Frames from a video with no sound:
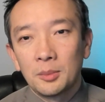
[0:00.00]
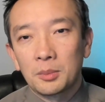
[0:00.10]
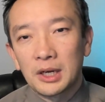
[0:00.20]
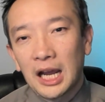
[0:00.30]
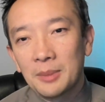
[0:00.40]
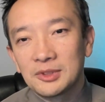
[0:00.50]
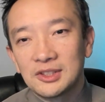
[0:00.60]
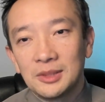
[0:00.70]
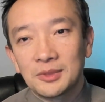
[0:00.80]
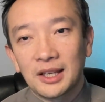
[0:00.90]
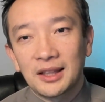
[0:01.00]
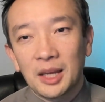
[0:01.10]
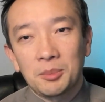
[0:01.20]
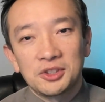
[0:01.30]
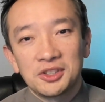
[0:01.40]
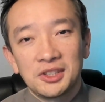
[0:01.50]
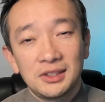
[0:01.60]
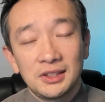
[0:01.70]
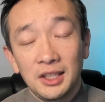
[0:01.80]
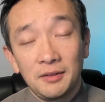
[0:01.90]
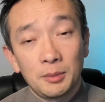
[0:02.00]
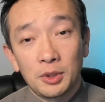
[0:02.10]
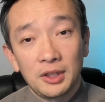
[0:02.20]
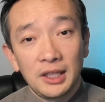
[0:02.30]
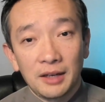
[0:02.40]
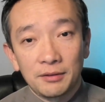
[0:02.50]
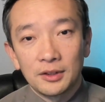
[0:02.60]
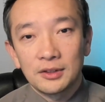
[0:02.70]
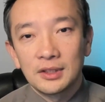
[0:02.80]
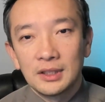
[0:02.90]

Perhaps it seems like that person didn't even put in the effort.